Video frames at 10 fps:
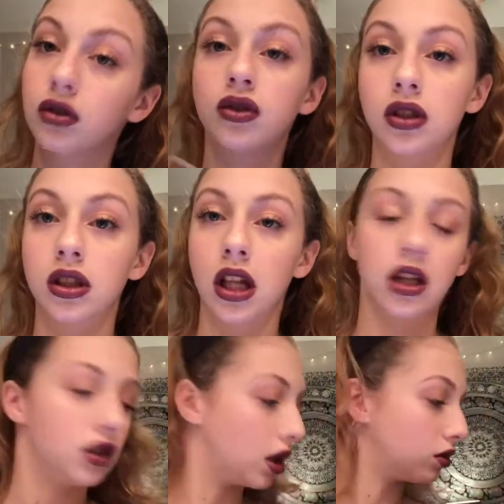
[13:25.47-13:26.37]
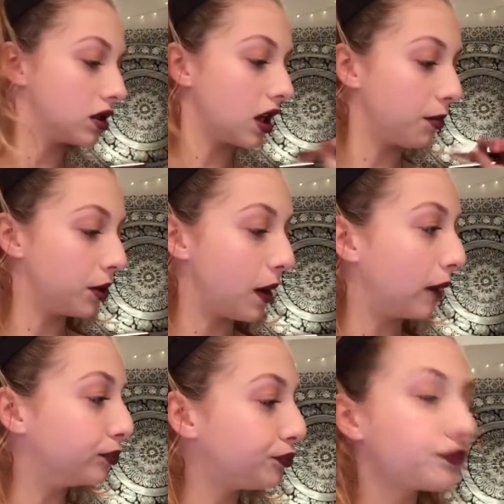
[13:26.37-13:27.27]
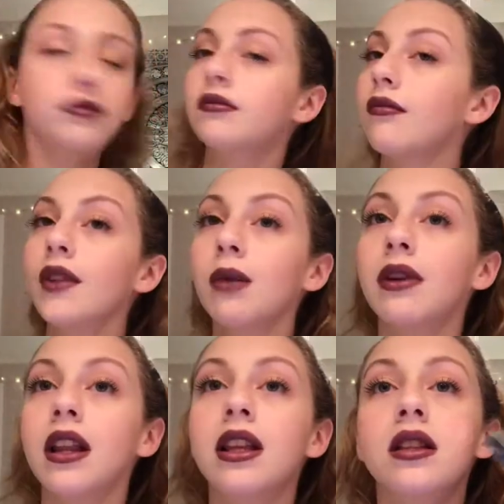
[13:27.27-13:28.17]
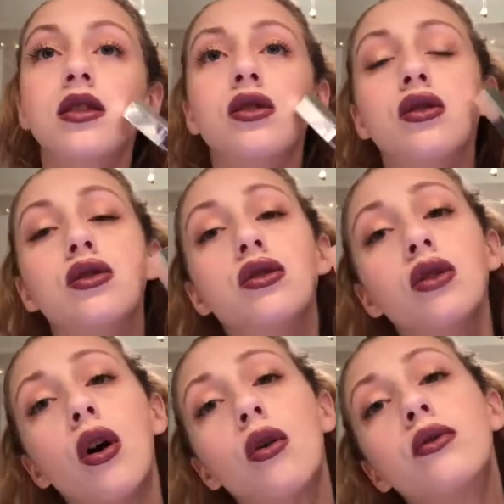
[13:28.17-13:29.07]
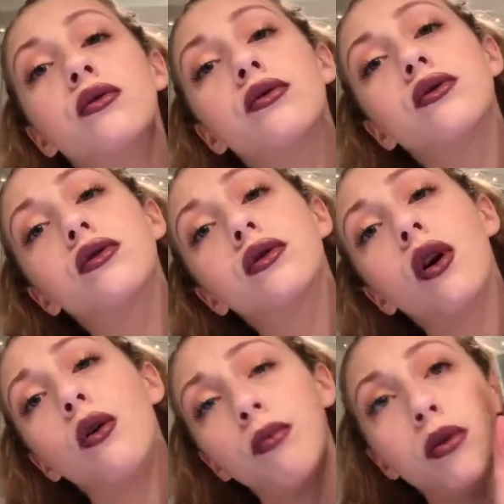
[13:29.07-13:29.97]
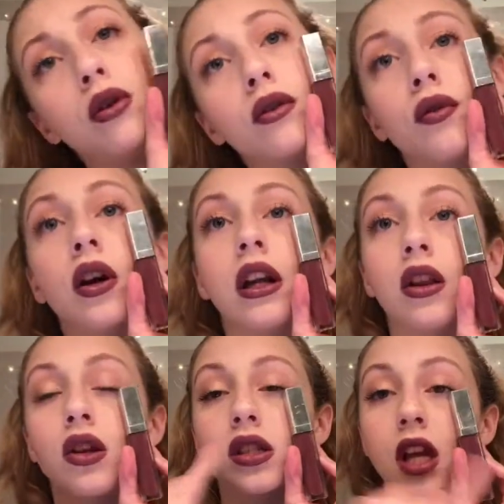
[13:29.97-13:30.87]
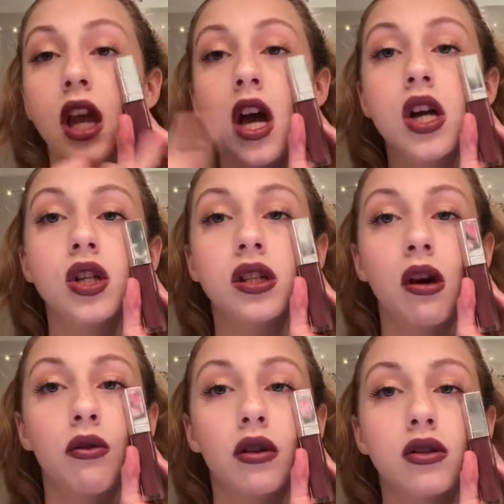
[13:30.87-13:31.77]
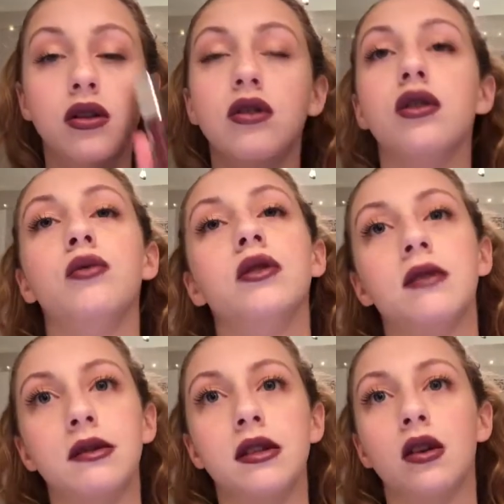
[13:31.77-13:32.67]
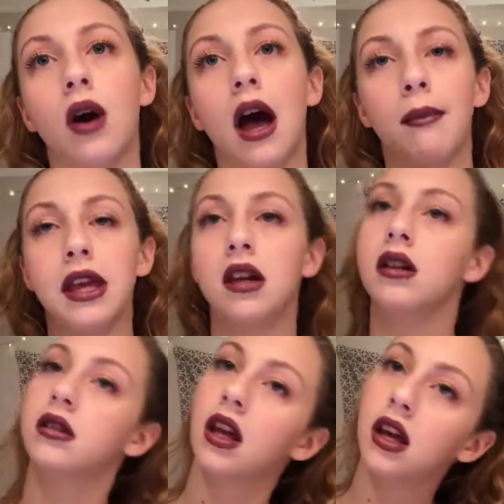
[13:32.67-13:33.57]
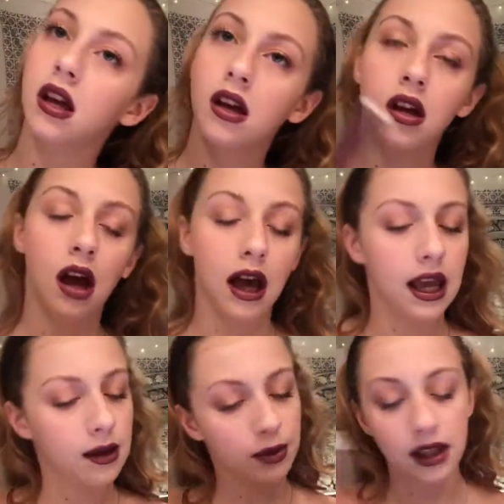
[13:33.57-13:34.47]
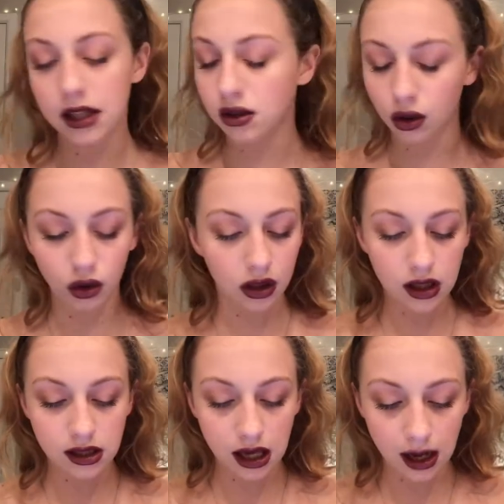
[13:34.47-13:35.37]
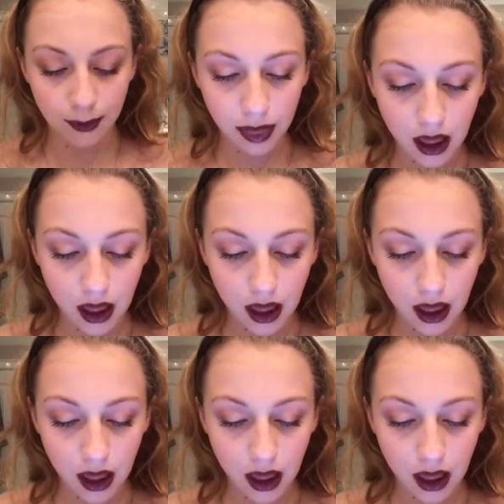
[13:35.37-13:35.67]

Just letting you know, just helping you out. But I think this is so beautiful, and it looks like just how it looks in the tube, which makes me so happy because like I hate when things don't look the same.